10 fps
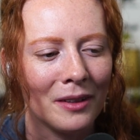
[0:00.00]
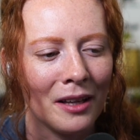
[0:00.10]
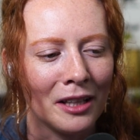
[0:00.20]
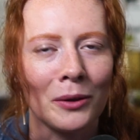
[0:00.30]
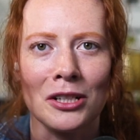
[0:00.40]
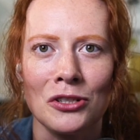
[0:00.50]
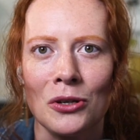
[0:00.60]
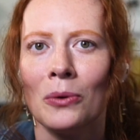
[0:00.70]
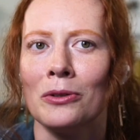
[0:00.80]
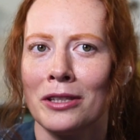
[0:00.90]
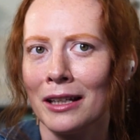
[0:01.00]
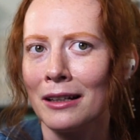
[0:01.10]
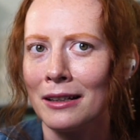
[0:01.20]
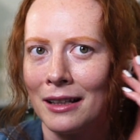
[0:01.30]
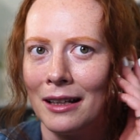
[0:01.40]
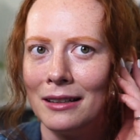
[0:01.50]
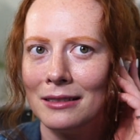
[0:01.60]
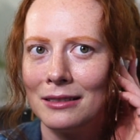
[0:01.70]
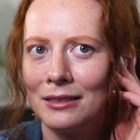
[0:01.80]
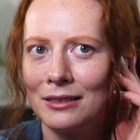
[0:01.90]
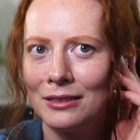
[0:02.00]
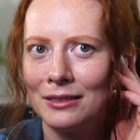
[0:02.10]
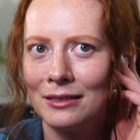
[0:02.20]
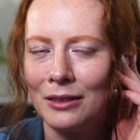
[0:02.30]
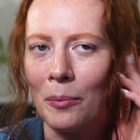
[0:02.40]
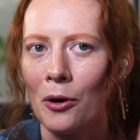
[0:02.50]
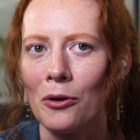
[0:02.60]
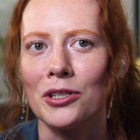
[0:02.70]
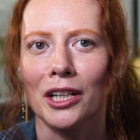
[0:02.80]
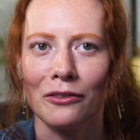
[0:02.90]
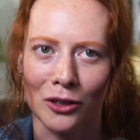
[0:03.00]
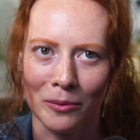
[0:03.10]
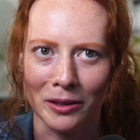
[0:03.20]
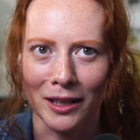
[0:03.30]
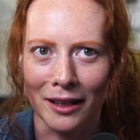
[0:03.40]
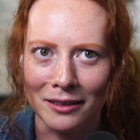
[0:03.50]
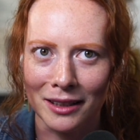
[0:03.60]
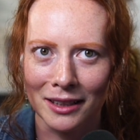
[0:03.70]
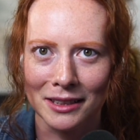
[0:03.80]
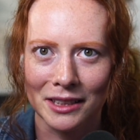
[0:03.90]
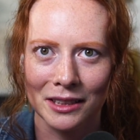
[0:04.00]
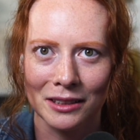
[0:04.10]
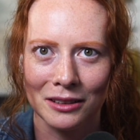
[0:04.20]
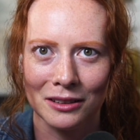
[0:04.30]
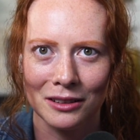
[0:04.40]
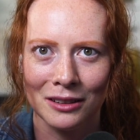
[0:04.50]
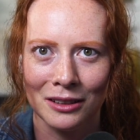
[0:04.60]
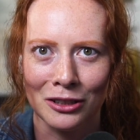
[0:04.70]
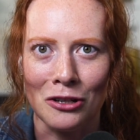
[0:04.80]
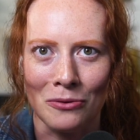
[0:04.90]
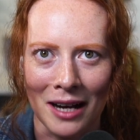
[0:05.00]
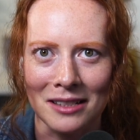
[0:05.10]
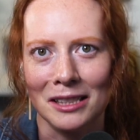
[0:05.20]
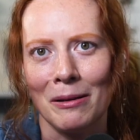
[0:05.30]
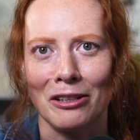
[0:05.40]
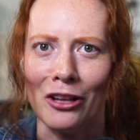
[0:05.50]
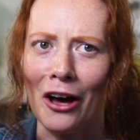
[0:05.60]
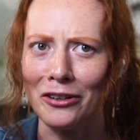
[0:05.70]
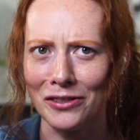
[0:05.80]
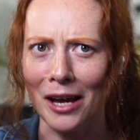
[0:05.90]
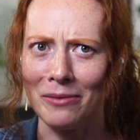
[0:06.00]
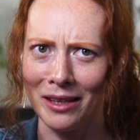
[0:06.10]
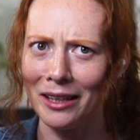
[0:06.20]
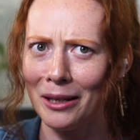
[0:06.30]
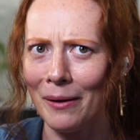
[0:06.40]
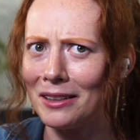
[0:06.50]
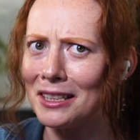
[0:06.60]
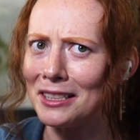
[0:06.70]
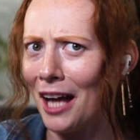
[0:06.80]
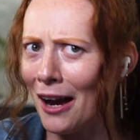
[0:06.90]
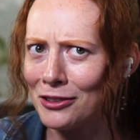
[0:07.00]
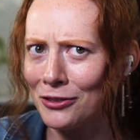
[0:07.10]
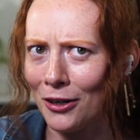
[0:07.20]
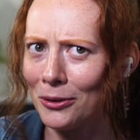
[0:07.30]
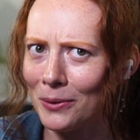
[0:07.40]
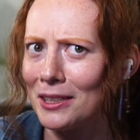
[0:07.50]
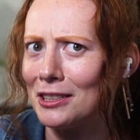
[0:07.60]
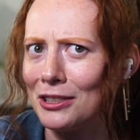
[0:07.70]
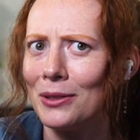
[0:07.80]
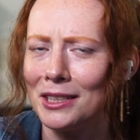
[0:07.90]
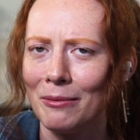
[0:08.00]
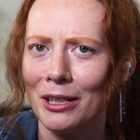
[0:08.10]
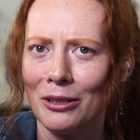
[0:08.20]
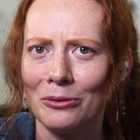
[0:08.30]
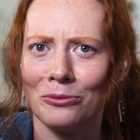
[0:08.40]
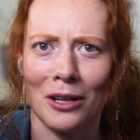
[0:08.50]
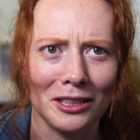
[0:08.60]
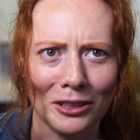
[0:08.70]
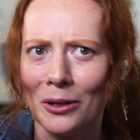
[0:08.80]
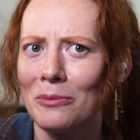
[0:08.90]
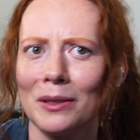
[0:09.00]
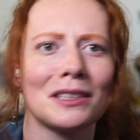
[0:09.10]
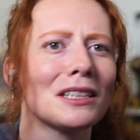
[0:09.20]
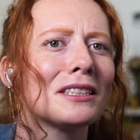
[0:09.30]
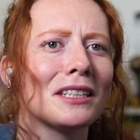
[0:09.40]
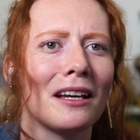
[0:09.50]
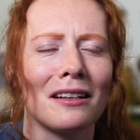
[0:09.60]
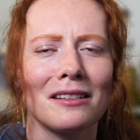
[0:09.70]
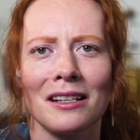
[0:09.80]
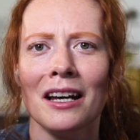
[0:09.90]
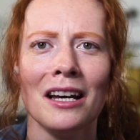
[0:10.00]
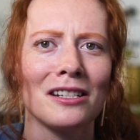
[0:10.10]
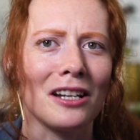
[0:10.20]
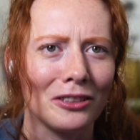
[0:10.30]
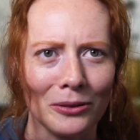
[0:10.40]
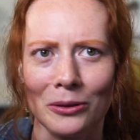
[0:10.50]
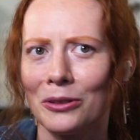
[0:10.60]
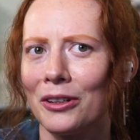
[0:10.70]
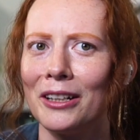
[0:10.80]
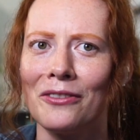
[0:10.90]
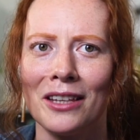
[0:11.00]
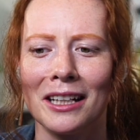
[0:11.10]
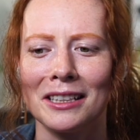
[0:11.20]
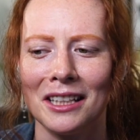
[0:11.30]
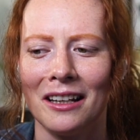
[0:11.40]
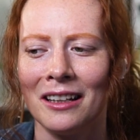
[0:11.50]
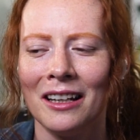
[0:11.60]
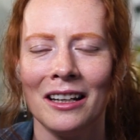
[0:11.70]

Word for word: and so i don't think that approaching it formulaically is correct. I spent a lot of time thinking about this because I've struggled with this too as somebody who runs her own business and does her own creative things. Like,